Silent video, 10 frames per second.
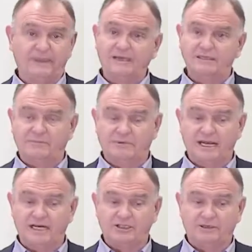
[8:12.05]

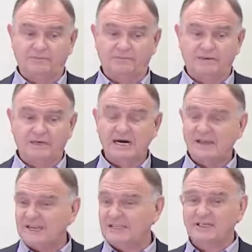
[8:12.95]
simulation. And
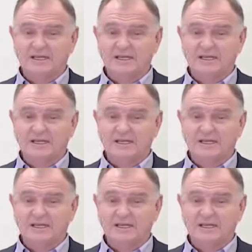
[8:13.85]
this